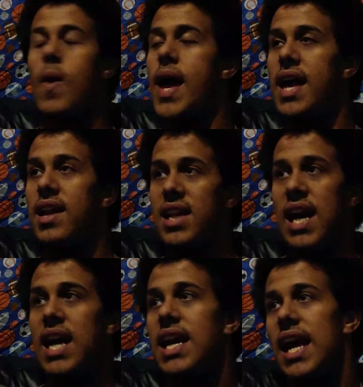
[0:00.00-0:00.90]
Gwen
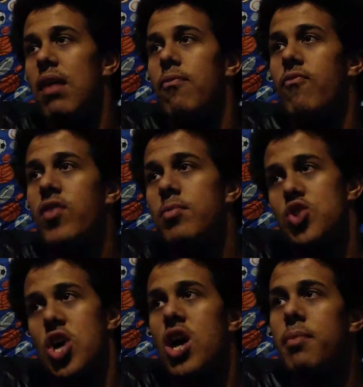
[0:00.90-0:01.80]
gained help from
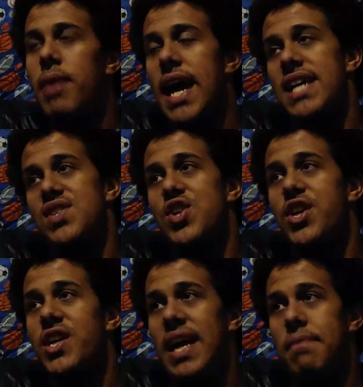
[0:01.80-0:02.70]

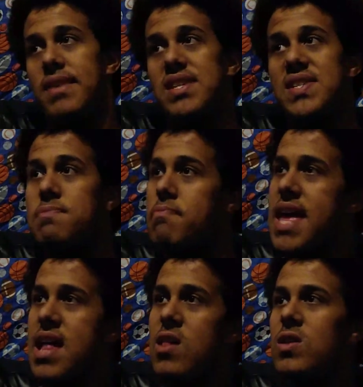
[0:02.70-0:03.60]
Charmcaster and Miss
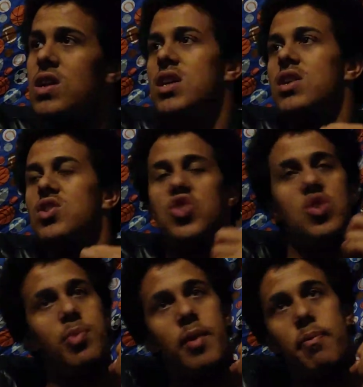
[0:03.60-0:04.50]
Spell
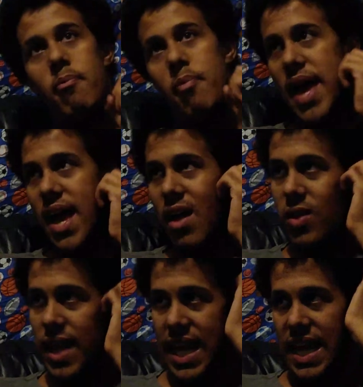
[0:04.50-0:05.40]
to
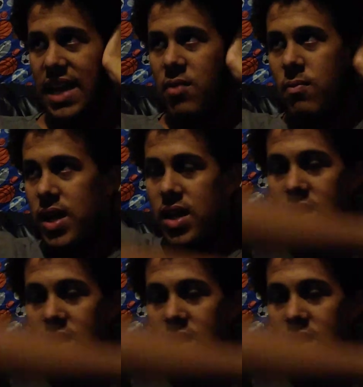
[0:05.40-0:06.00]
propel him